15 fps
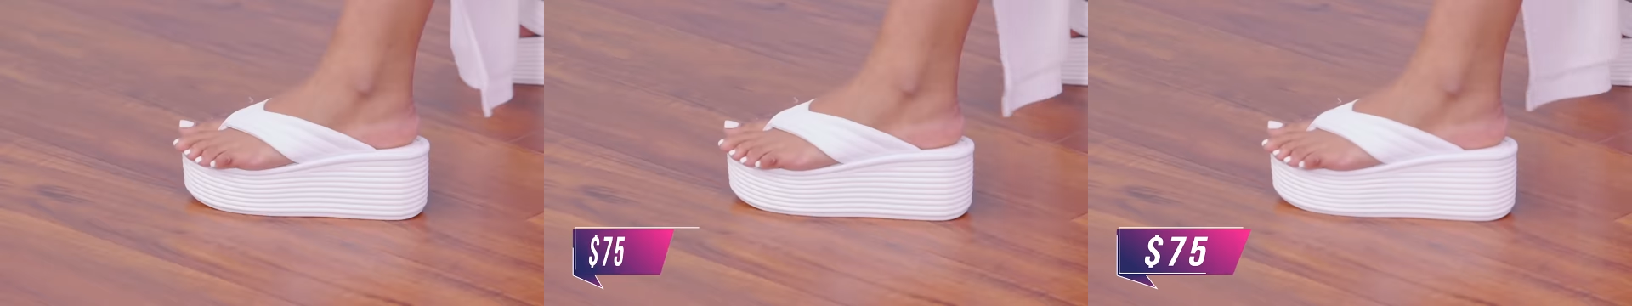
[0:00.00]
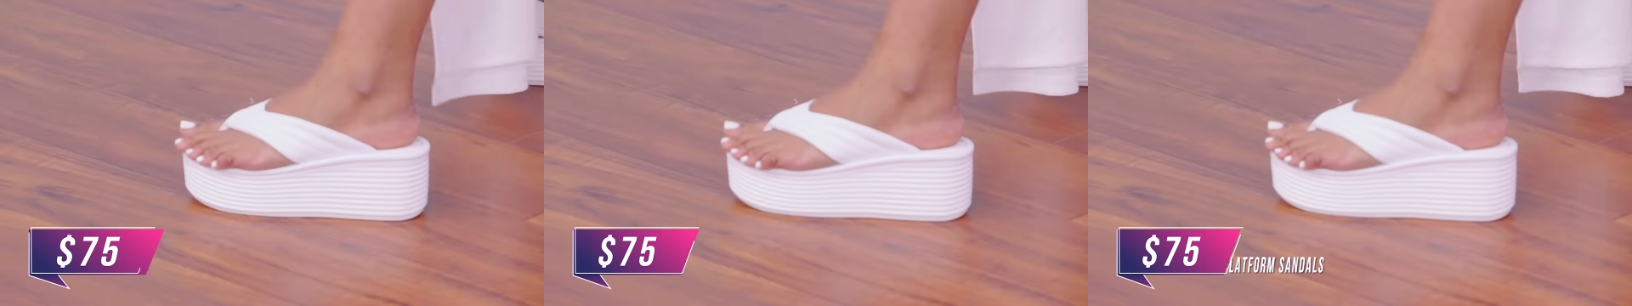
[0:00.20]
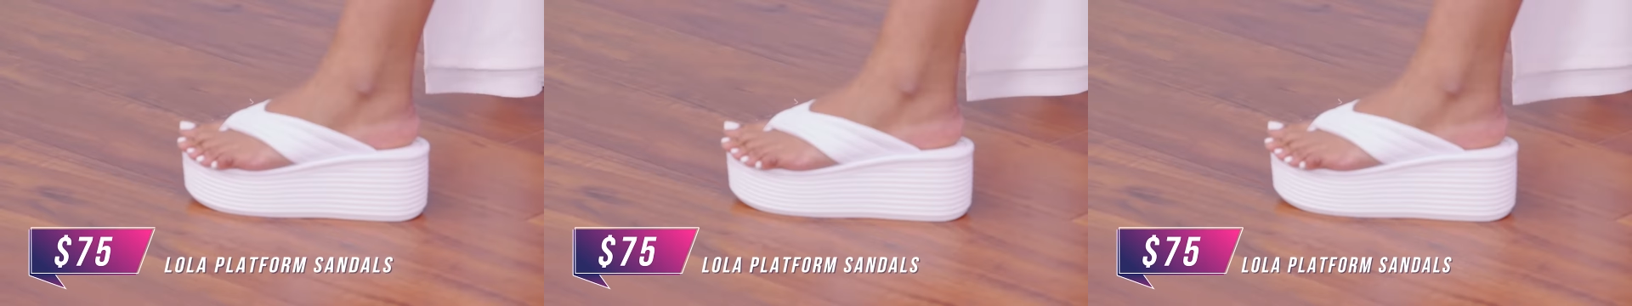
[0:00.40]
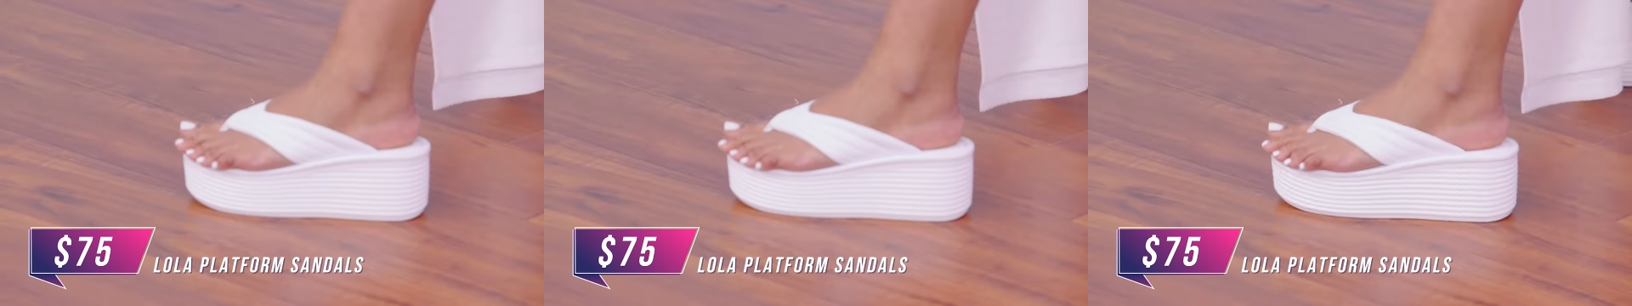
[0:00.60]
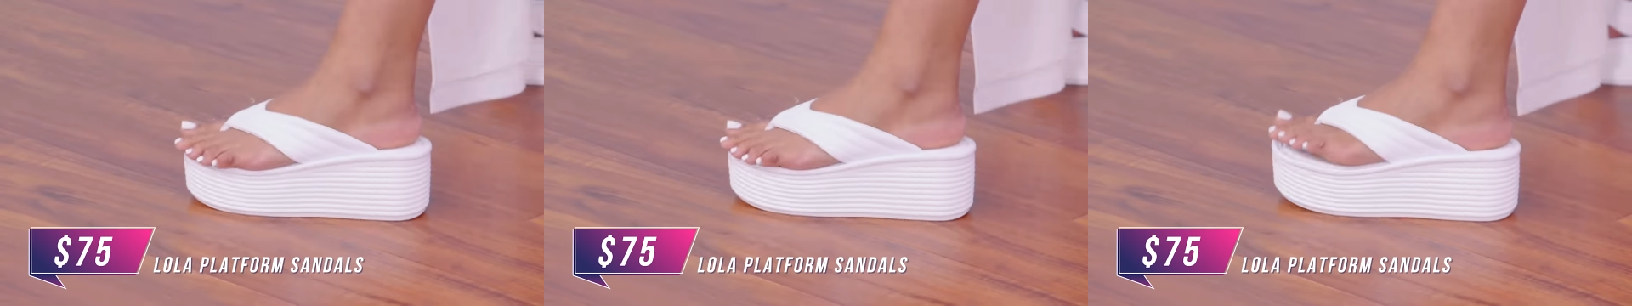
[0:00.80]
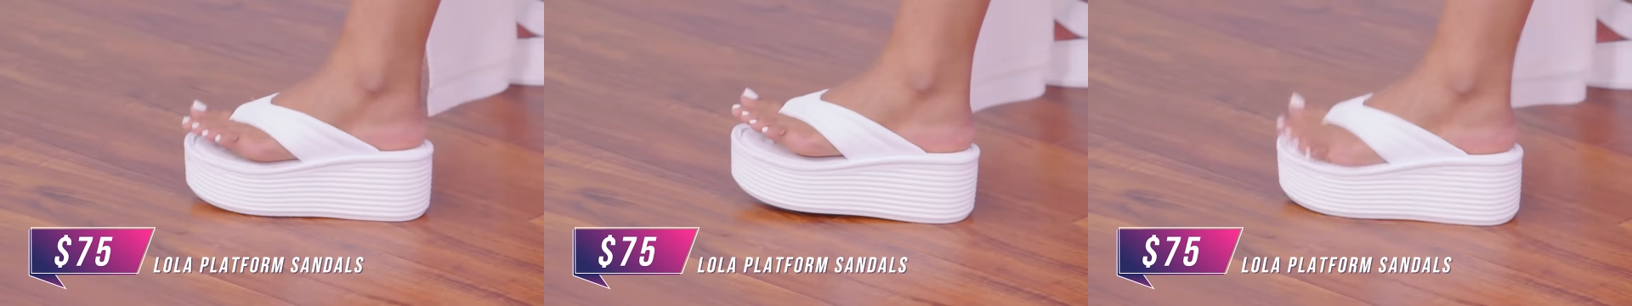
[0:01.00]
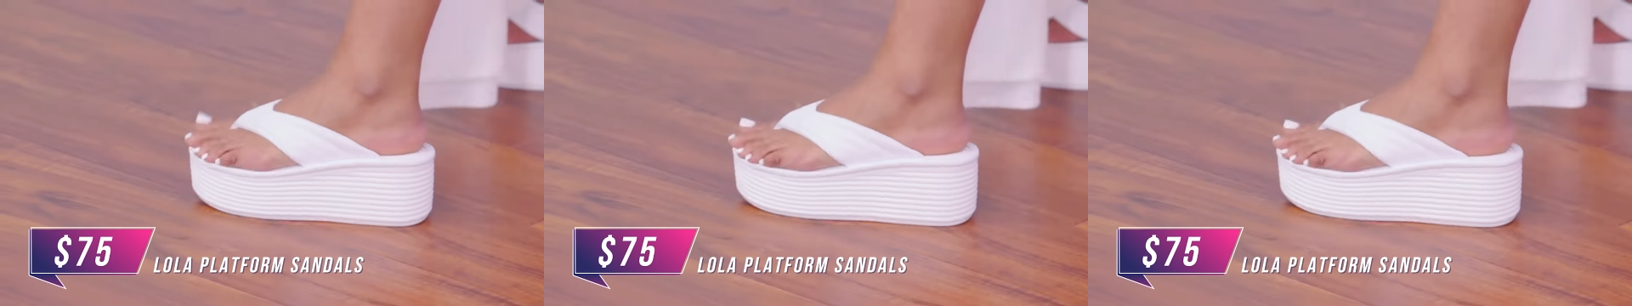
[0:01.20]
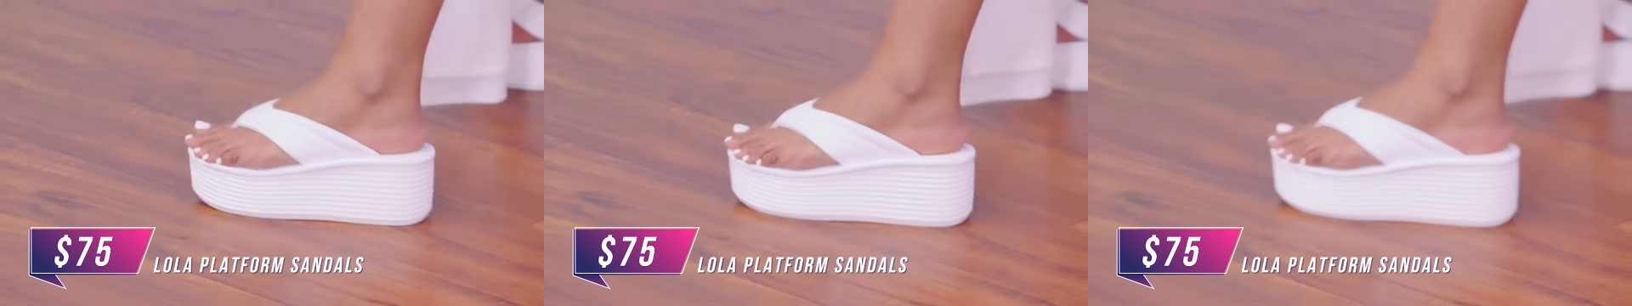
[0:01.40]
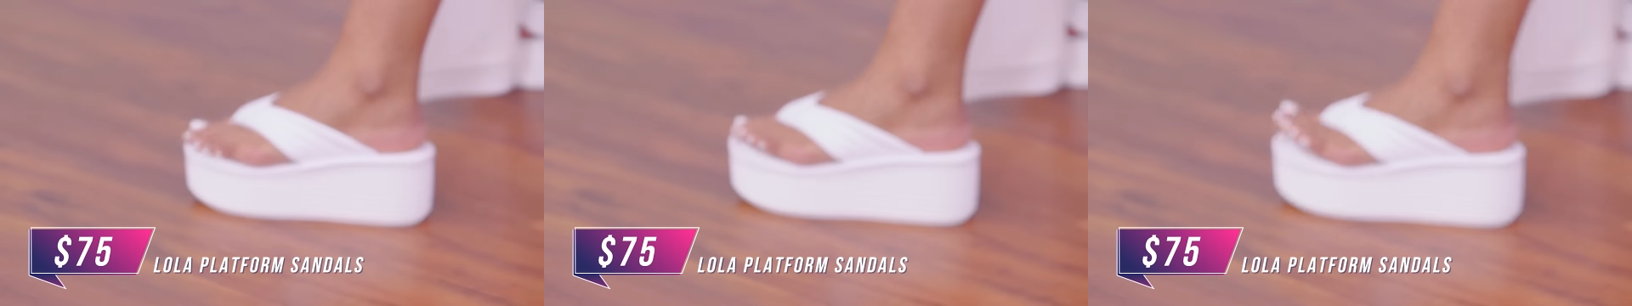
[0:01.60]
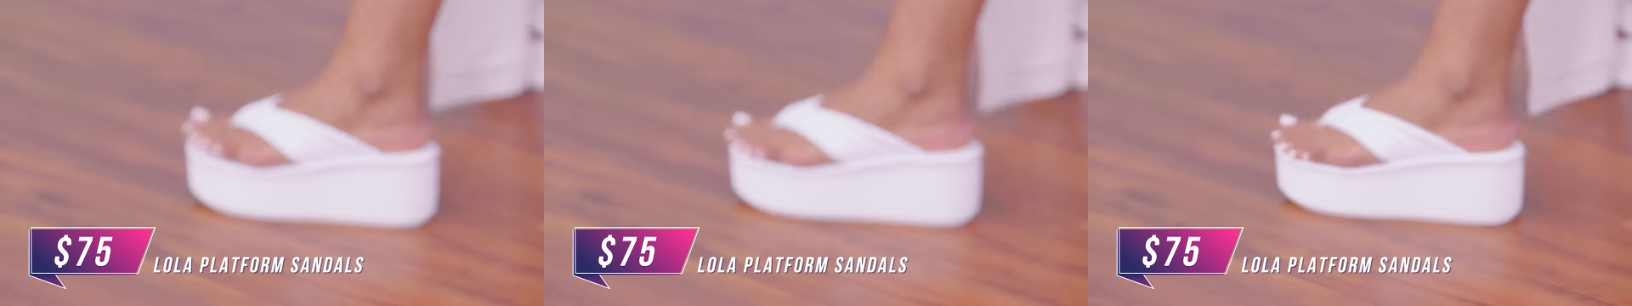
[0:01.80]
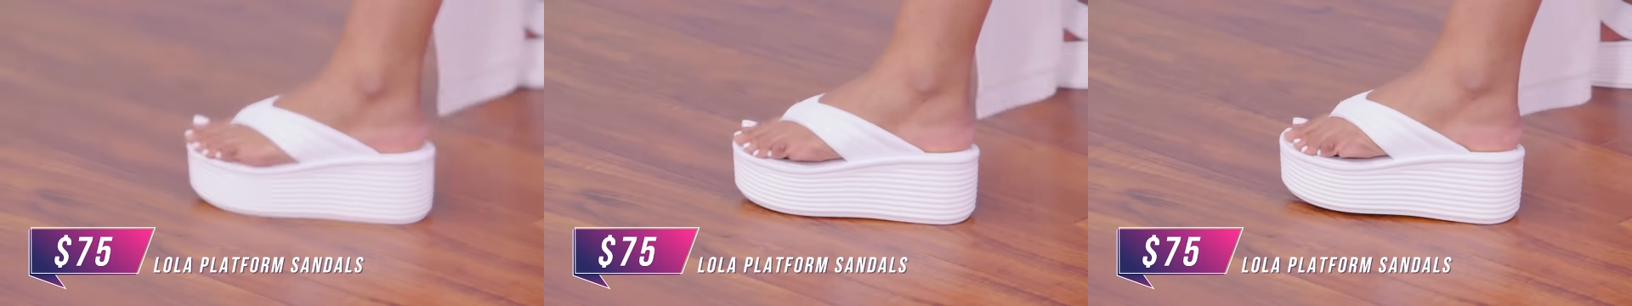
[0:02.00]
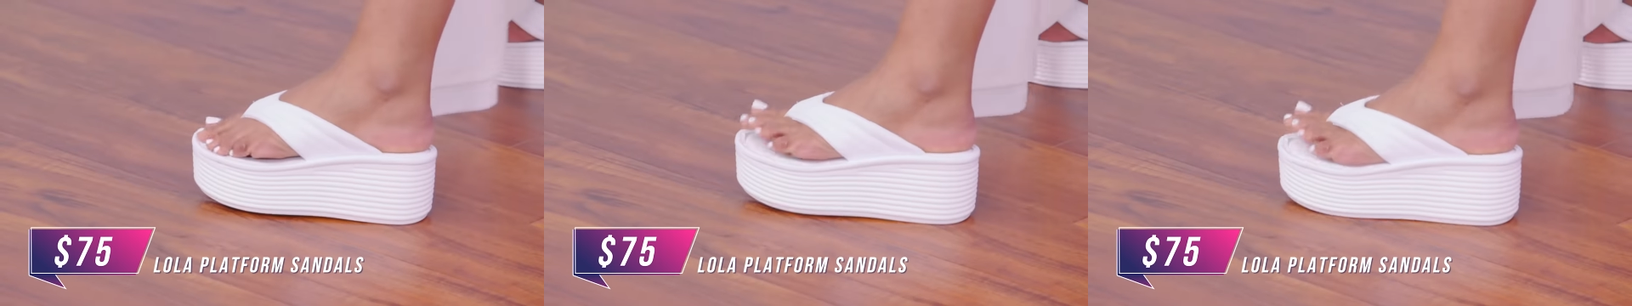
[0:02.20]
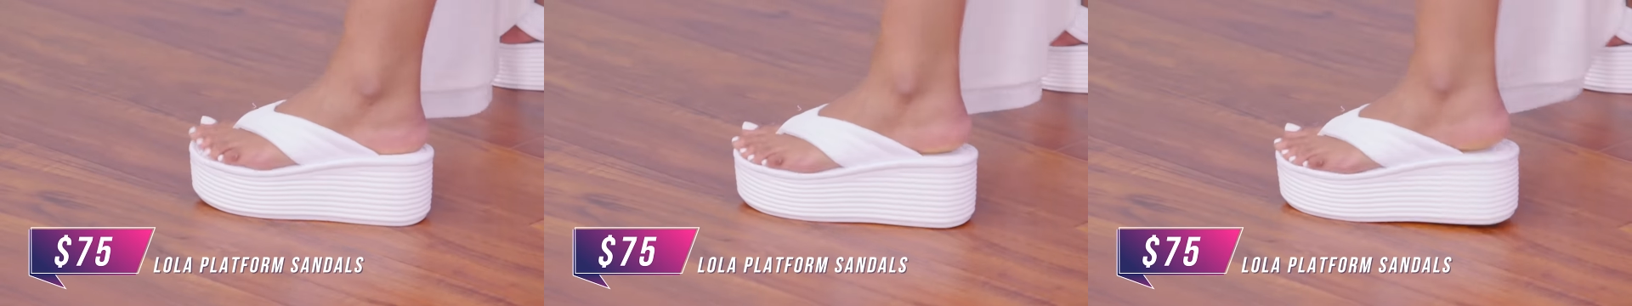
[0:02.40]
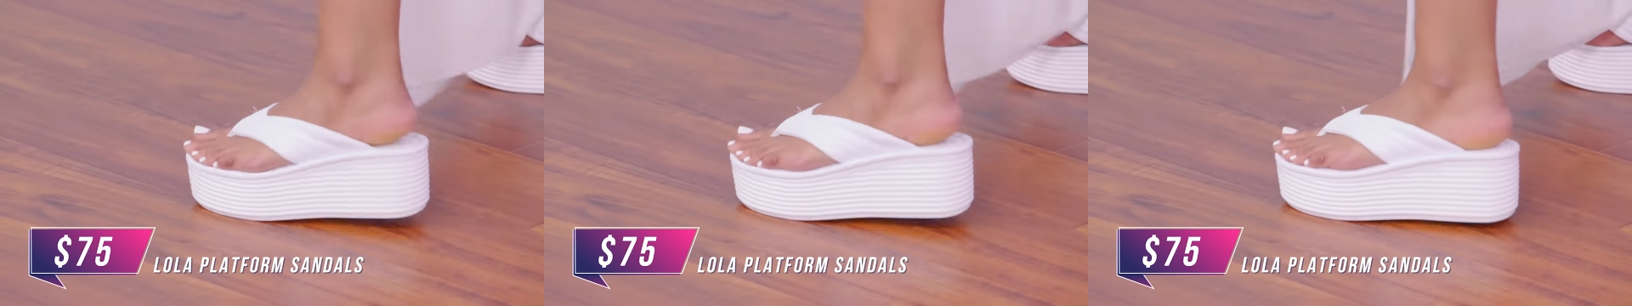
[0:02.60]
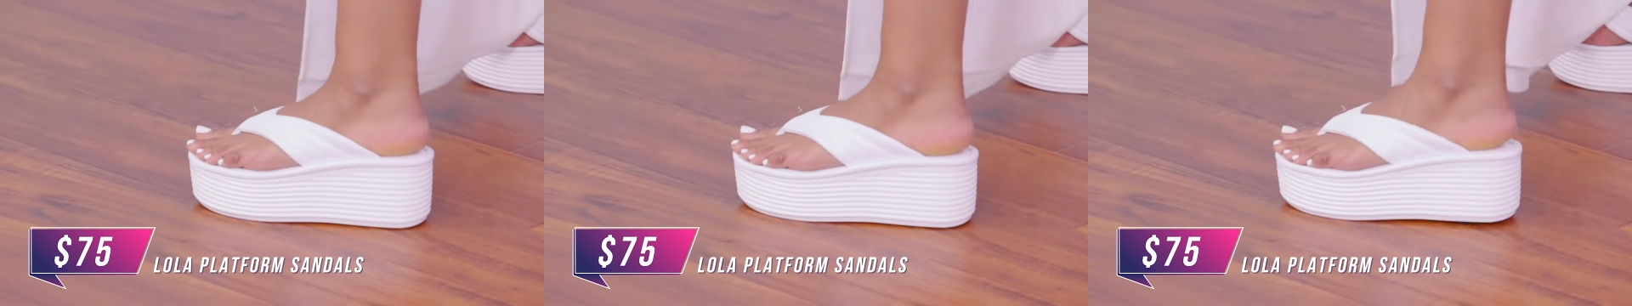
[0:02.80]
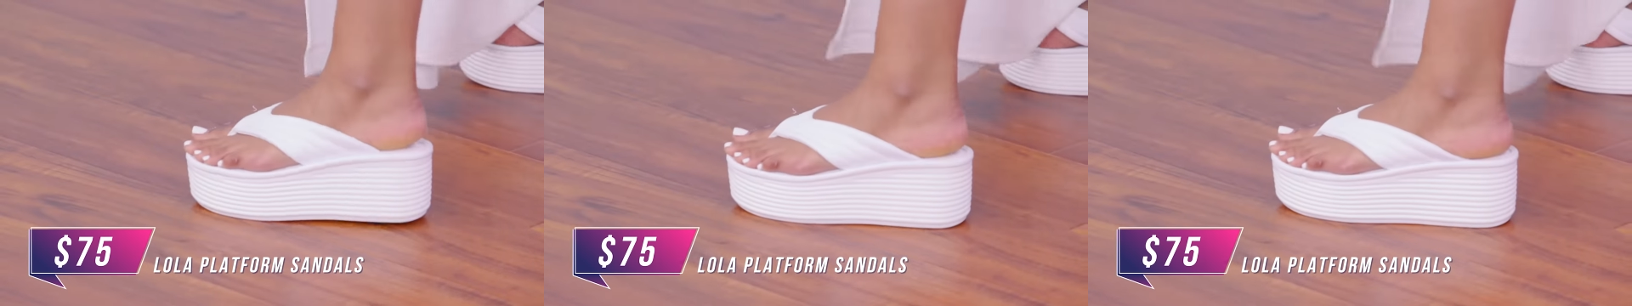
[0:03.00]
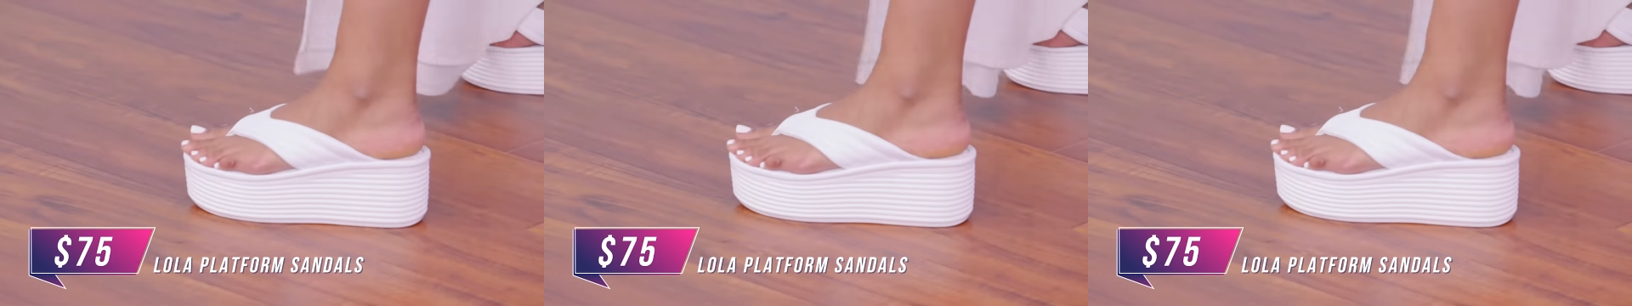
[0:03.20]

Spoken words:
No face is visible, so there are no lips to read.